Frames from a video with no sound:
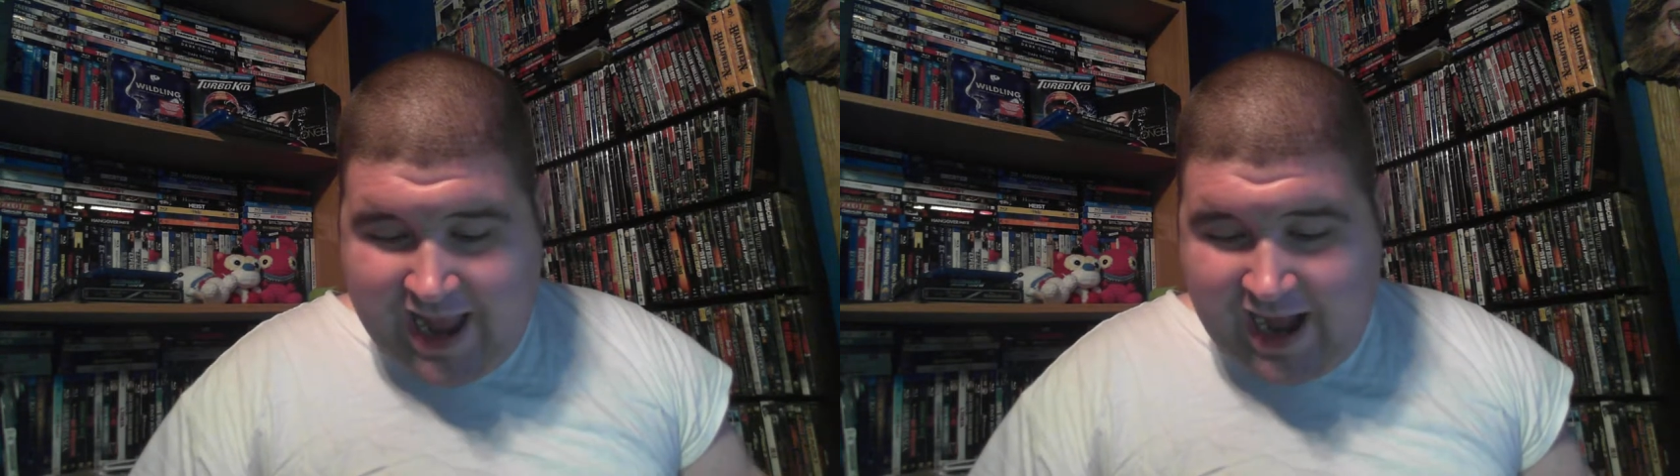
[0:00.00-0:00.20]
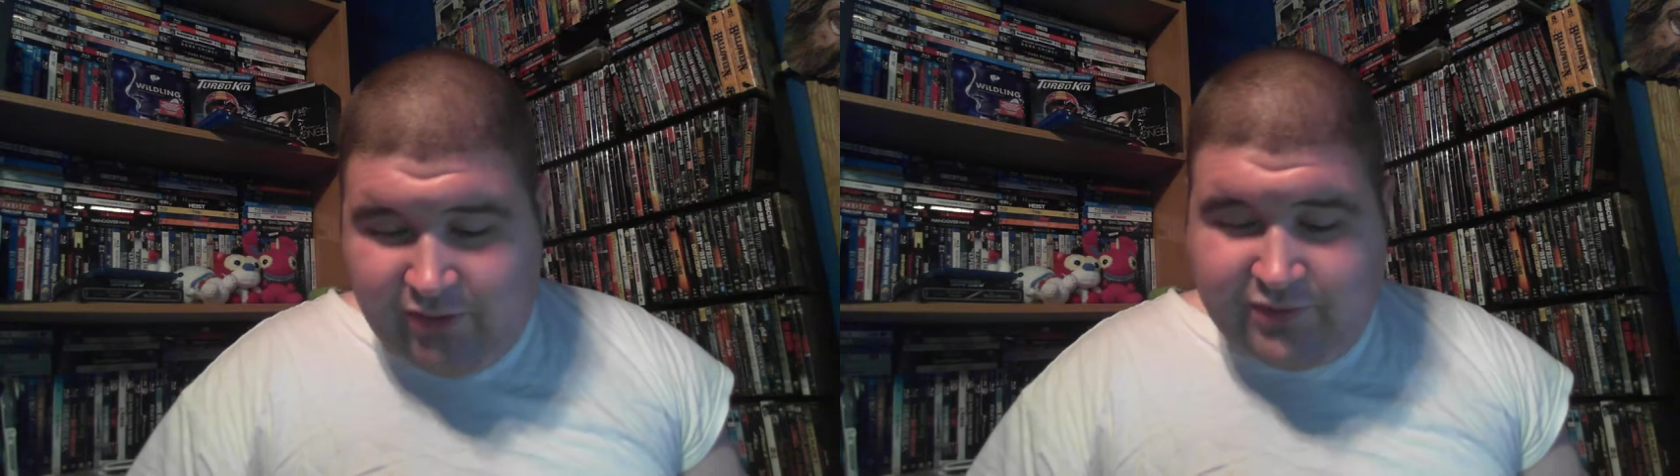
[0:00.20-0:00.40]

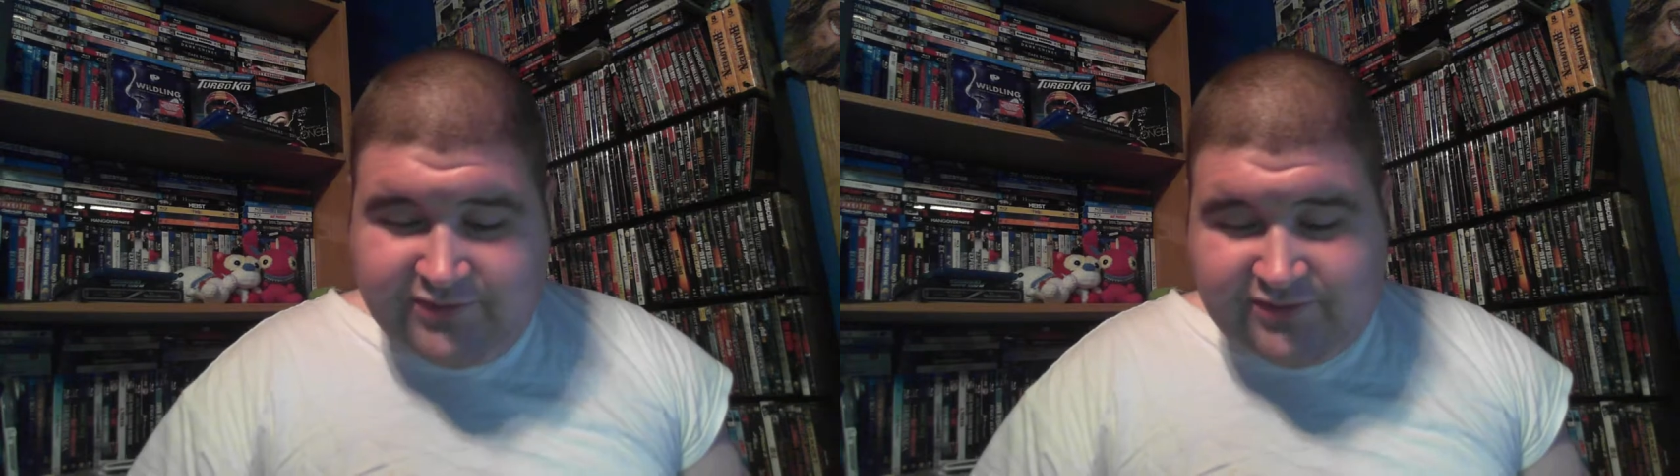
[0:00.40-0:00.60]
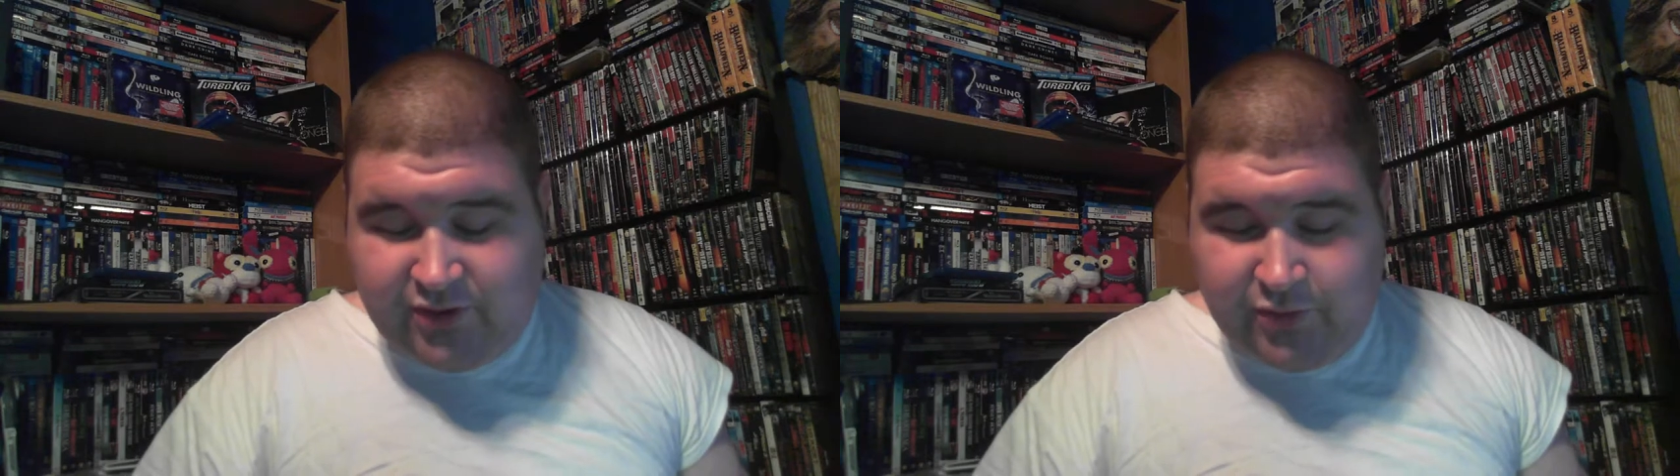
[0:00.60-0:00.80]
Aaron
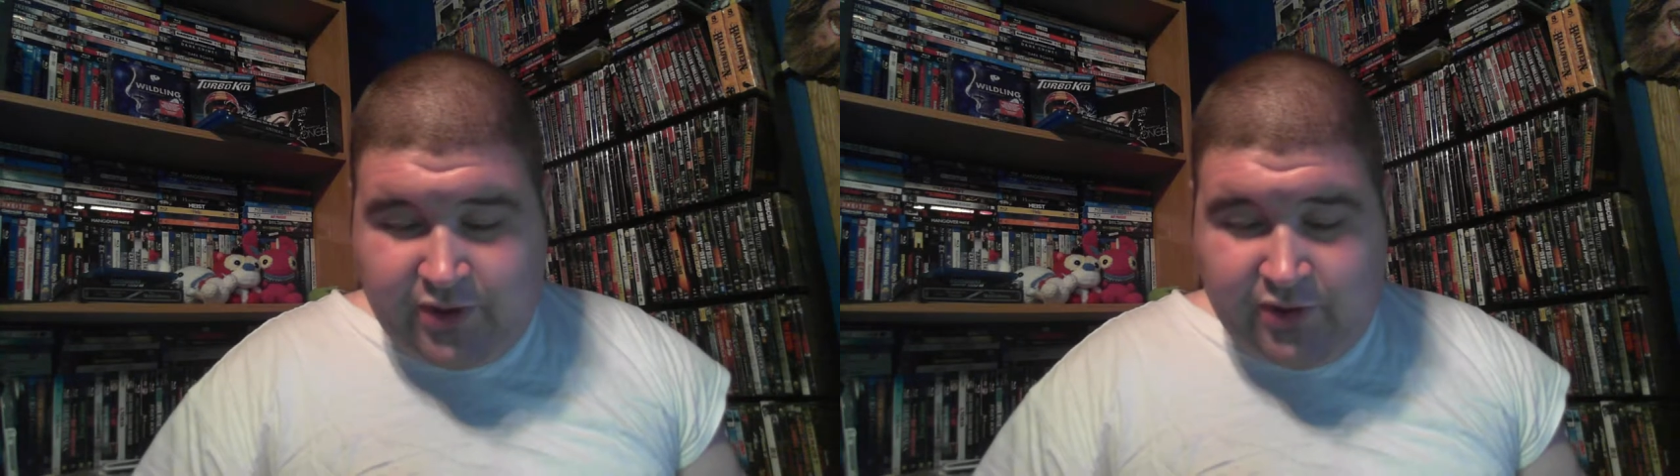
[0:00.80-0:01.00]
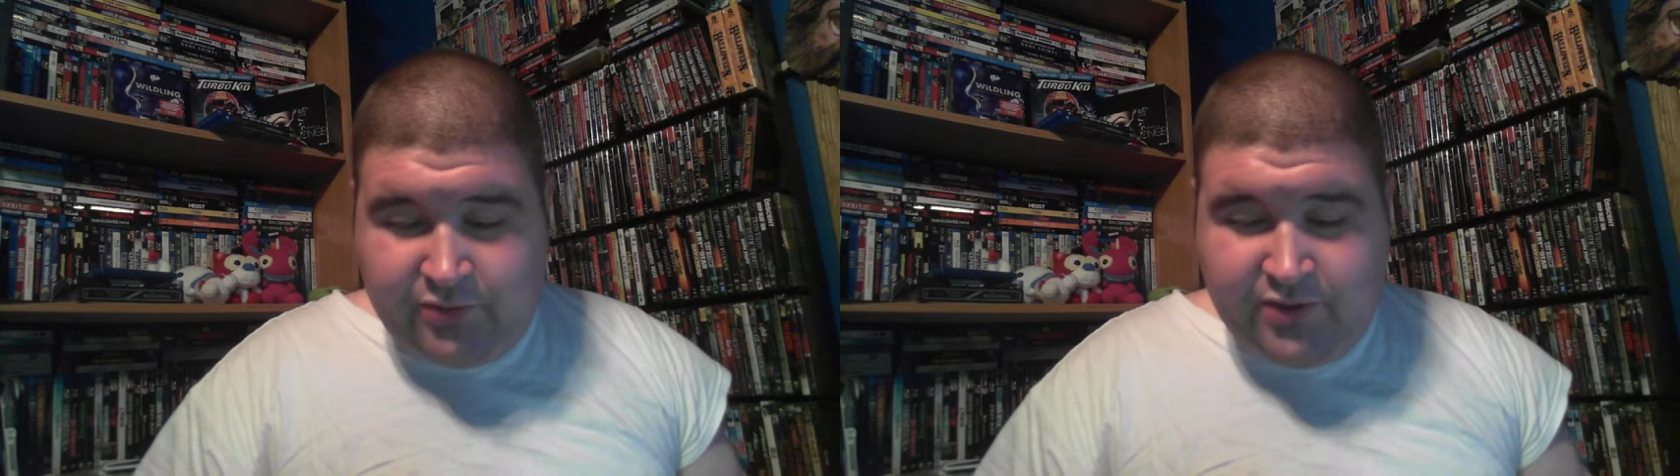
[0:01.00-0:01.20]

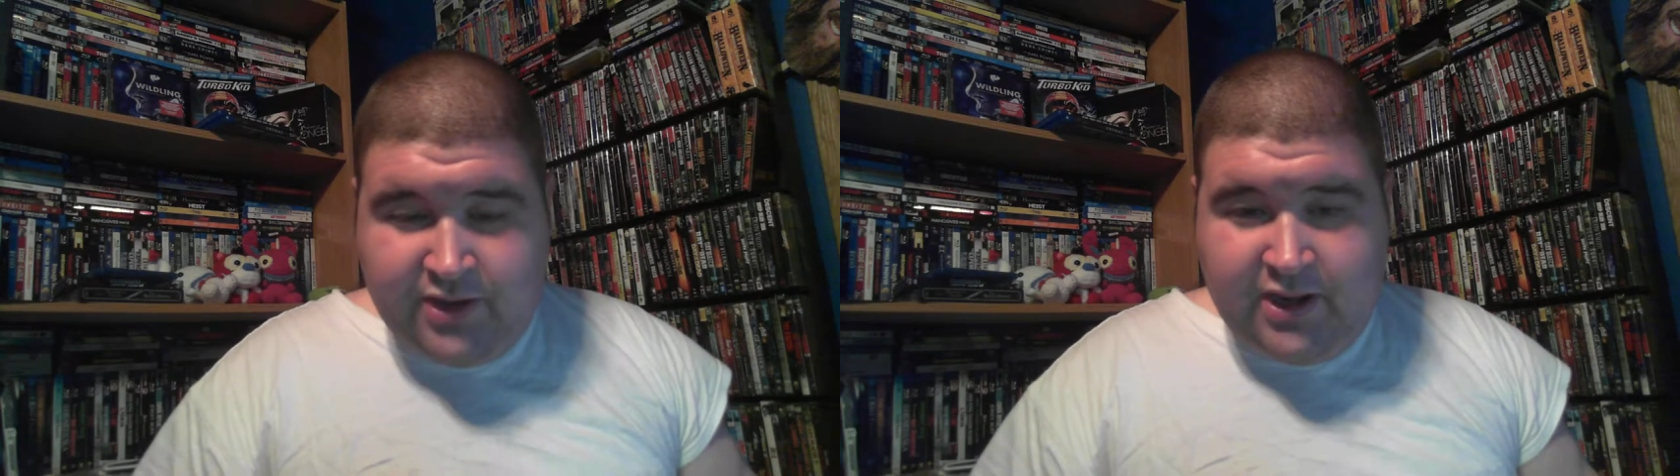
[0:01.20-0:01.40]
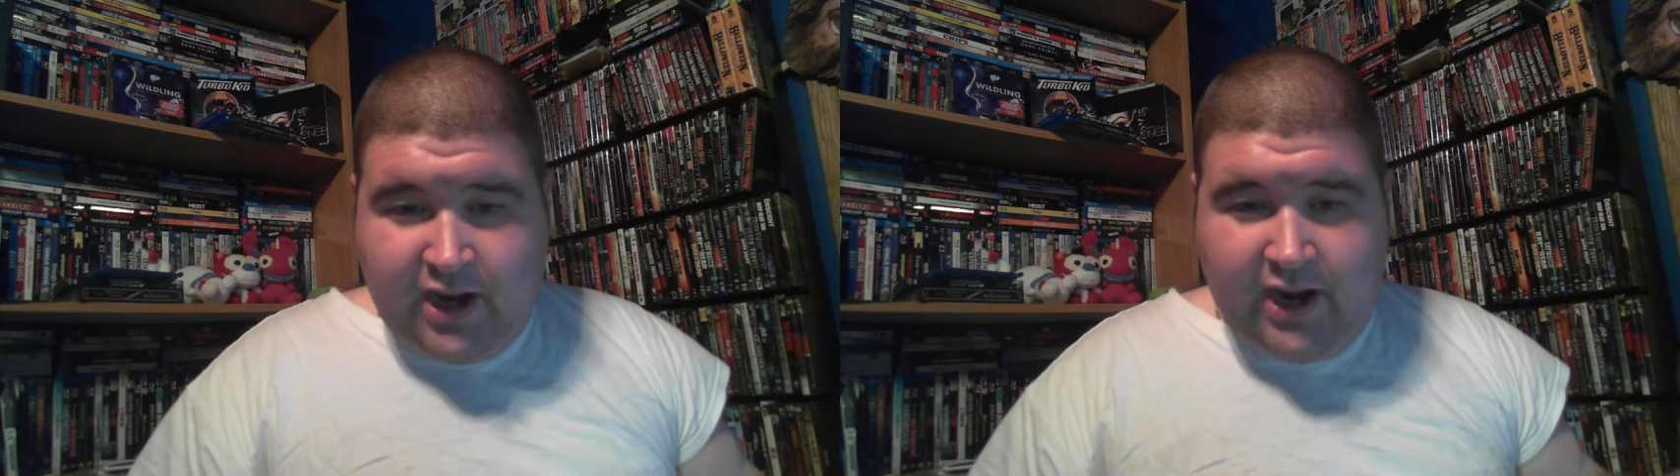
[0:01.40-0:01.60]
Soto,
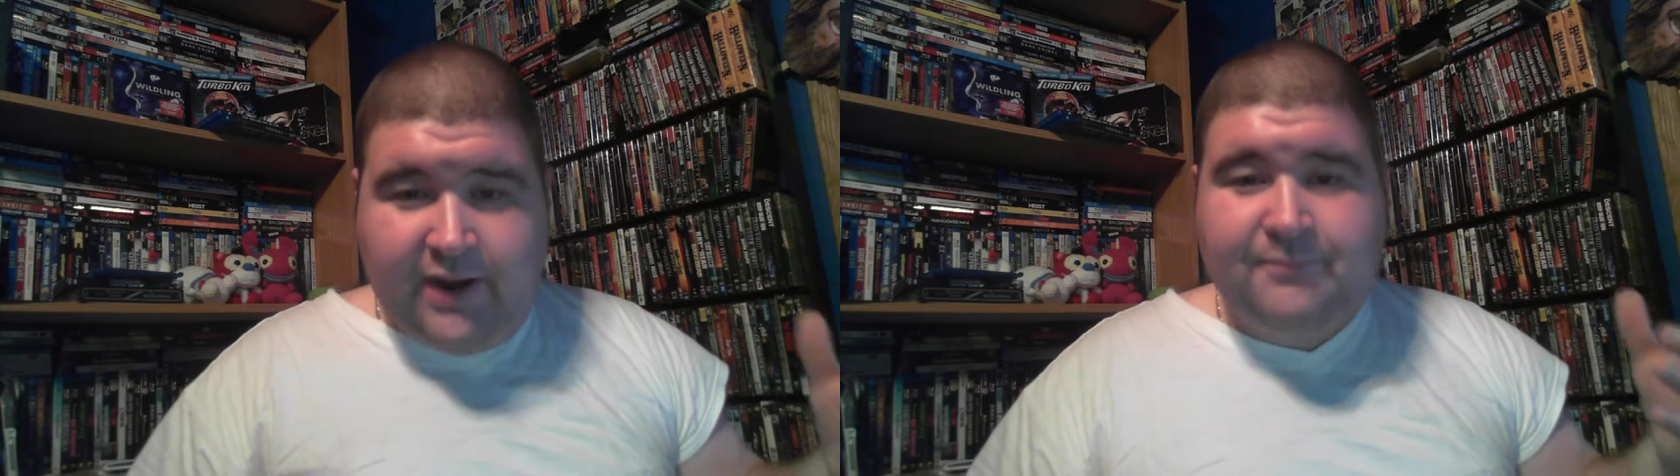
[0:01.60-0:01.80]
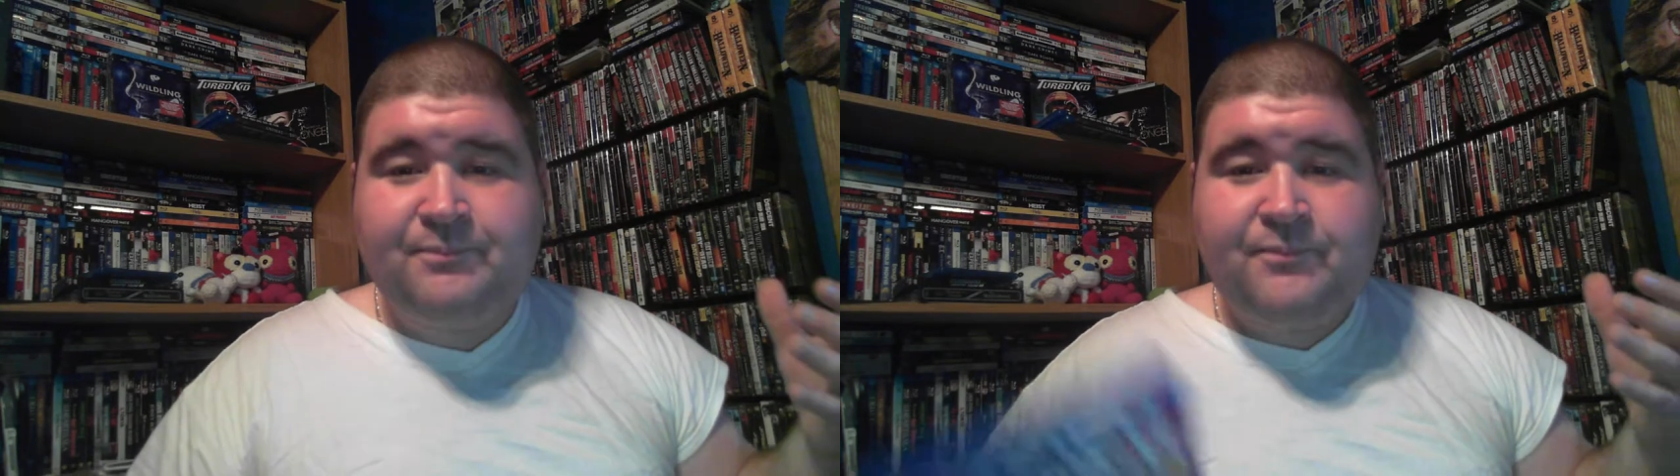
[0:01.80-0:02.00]

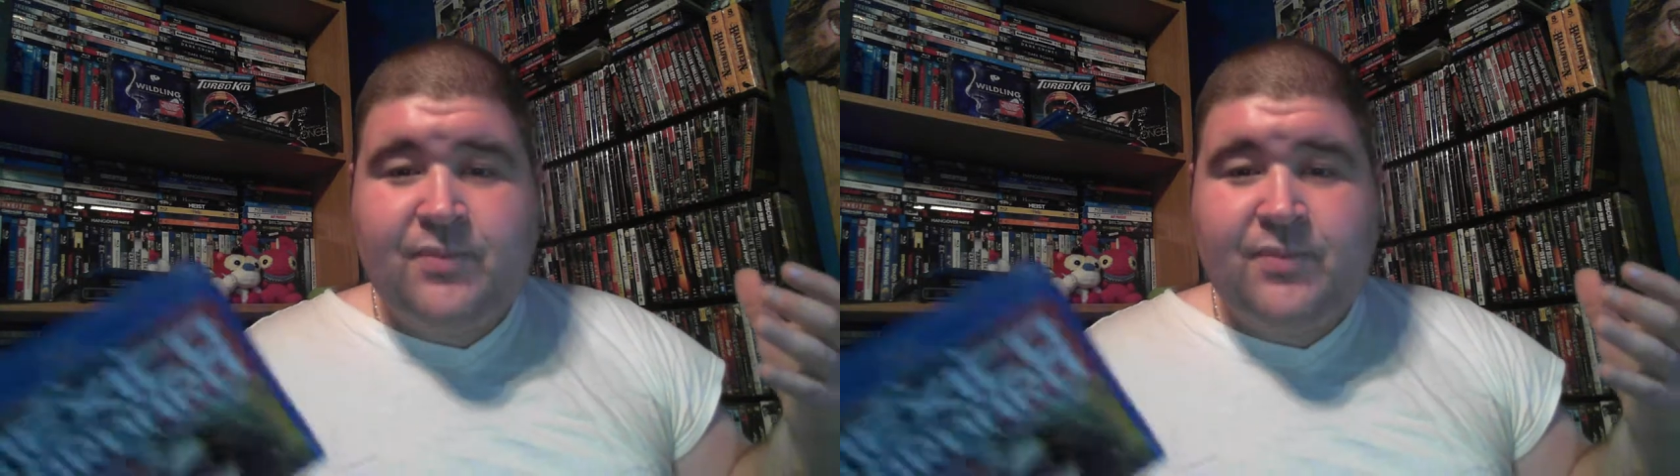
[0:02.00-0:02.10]
and